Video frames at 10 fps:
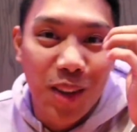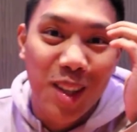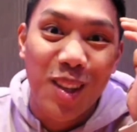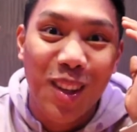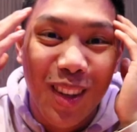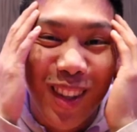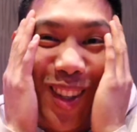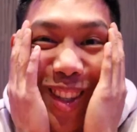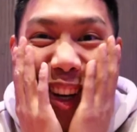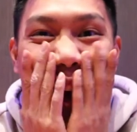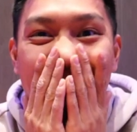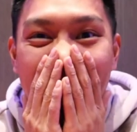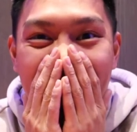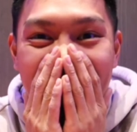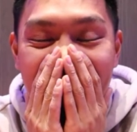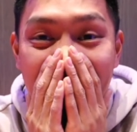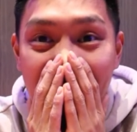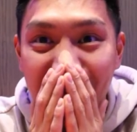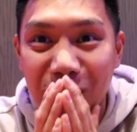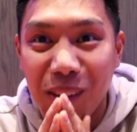S stop.
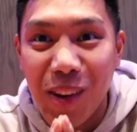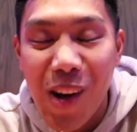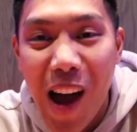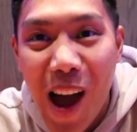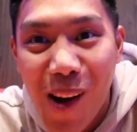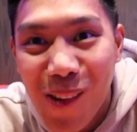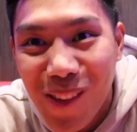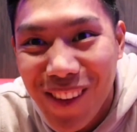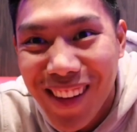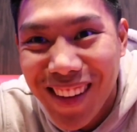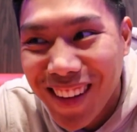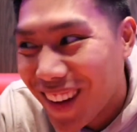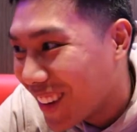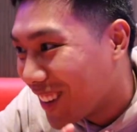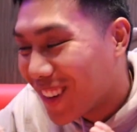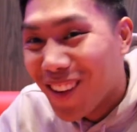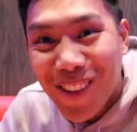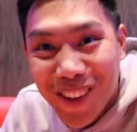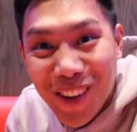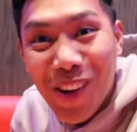Yo, you know how Yo,
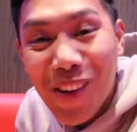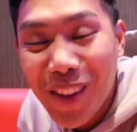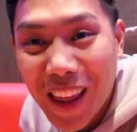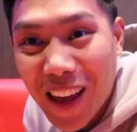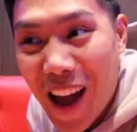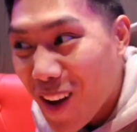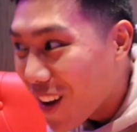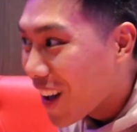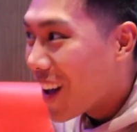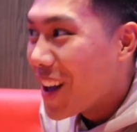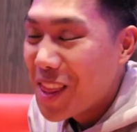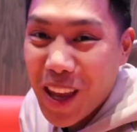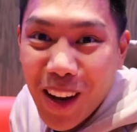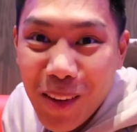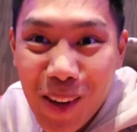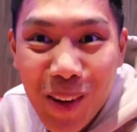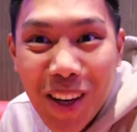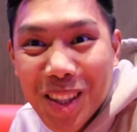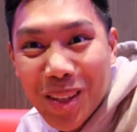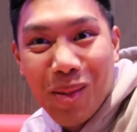you know what they
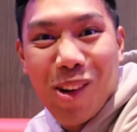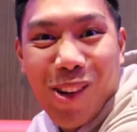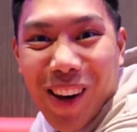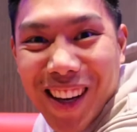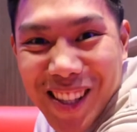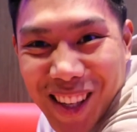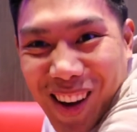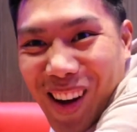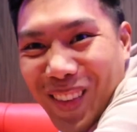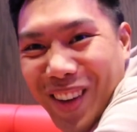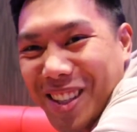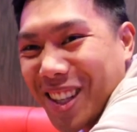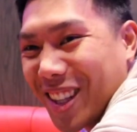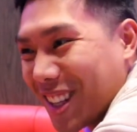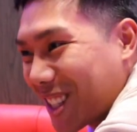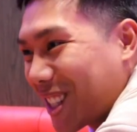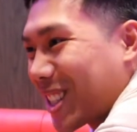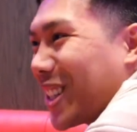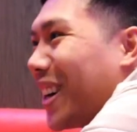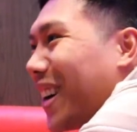included some crazy copies in this.